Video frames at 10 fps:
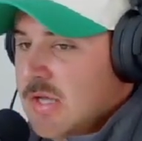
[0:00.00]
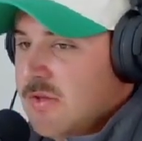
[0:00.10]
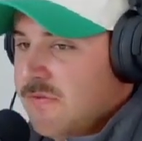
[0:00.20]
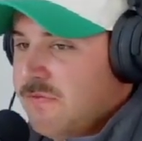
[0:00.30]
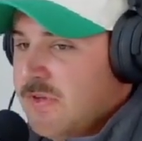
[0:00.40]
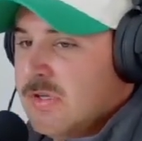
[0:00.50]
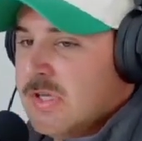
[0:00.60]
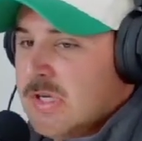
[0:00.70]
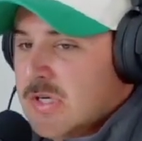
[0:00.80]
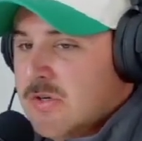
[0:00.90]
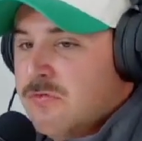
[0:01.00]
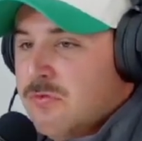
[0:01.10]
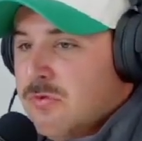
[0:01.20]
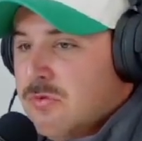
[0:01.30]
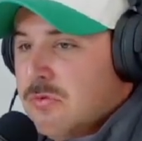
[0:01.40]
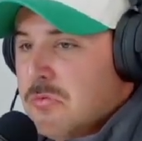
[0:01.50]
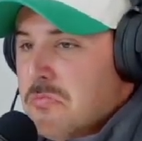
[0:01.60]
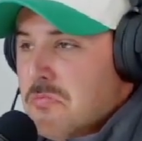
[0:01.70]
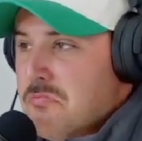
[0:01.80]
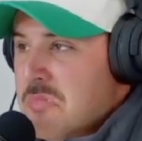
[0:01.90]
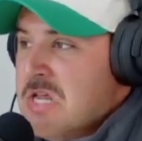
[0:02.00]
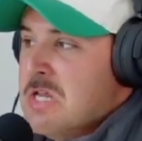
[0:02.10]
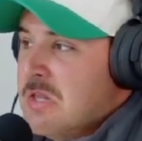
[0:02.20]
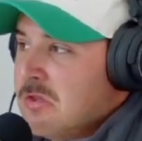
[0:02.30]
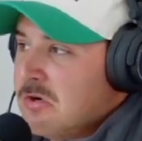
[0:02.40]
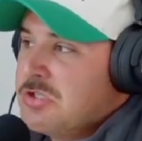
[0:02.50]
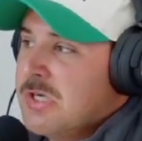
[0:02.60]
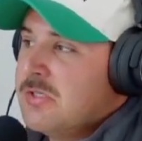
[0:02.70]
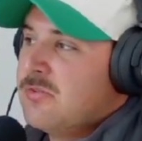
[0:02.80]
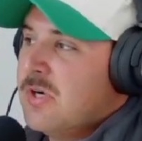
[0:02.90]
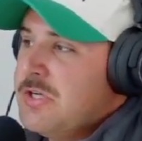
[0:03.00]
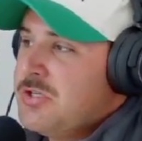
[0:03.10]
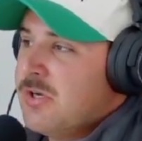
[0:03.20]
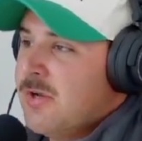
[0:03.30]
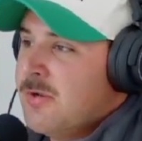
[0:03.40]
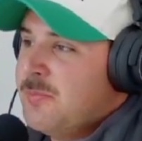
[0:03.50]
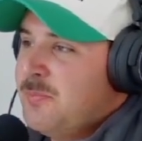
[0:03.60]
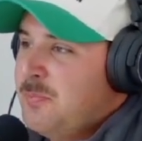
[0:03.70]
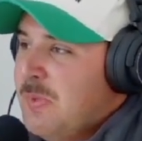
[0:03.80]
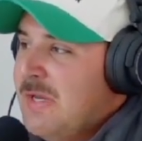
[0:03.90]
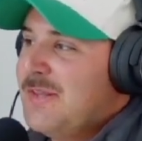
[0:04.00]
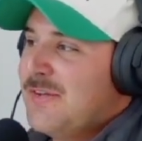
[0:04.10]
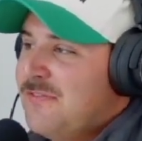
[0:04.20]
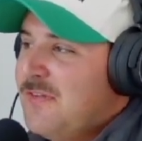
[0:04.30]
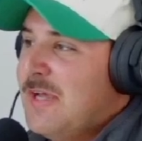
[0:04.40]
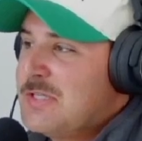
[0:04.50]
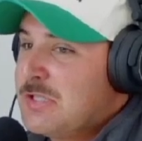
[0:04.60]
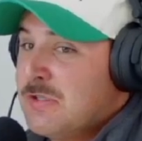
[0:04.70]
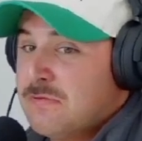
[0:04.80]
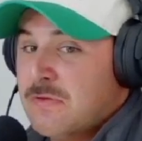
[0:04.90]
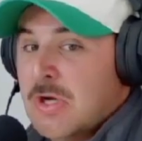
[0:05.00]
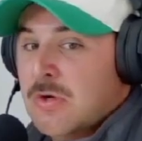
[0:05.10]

the feeling of me, third generation, being the face of,